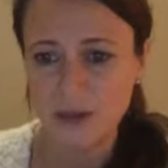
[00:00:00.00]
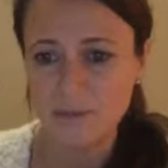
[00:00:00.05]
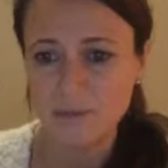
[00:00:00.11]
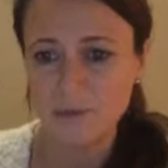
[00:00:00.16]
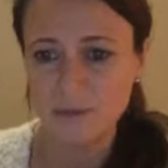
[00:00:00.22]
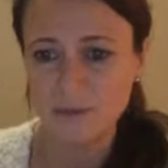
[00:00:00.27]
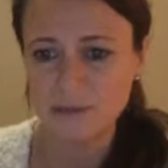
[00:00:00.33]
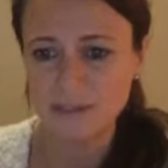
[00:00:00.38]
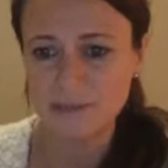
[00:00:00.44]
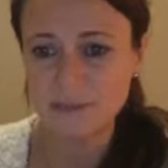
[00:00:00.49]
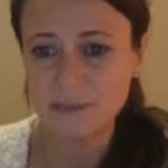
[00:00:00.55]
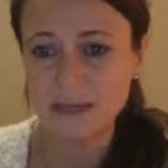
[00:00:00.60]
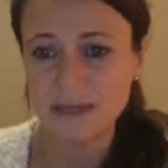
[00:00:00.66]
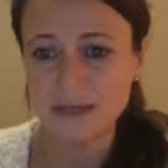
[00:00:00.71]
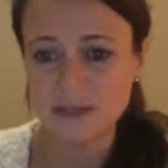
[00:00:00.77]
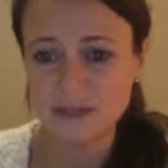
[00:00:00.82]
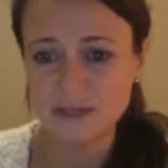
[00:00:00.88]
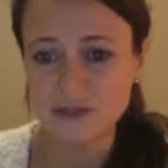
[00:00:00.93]
But once I
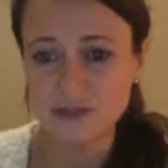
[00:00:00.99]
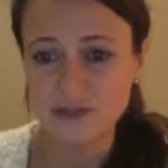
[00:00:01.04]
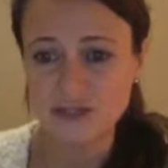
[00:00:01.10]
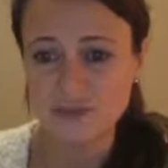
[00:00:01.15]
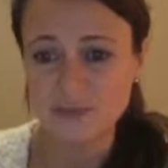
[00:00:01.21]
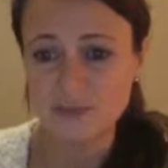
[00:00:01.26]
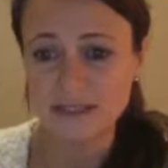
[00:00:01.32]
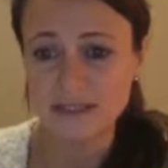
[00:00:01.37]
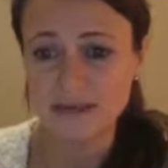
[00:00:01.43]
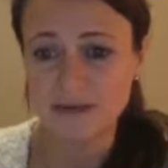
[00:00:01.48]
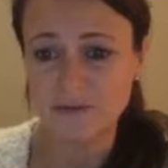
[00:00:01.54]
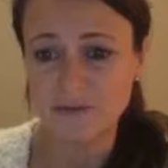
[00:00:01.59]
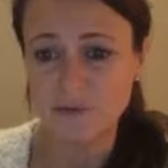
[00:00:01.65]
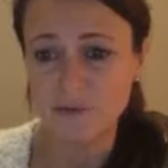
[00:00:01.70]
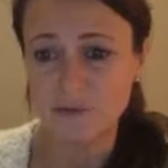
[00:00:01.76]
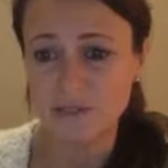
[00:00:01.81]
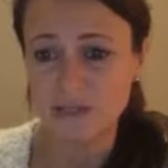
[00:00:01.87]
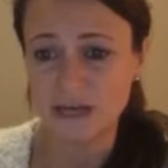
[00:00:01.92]
began to trust myself, it
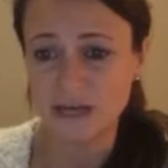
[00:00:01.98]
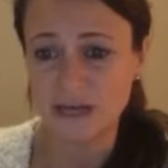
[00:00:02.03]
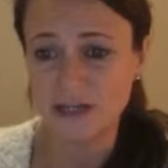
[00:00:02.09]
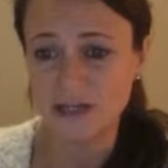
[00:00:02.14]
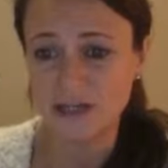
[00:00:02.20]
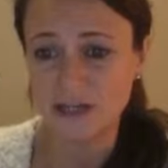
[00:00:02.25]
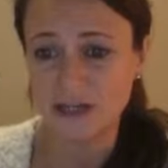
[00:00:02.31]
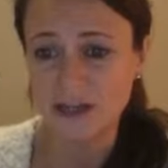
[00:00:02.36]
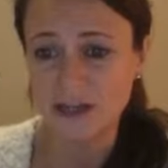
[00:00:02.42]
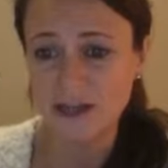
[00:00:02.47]
all changed.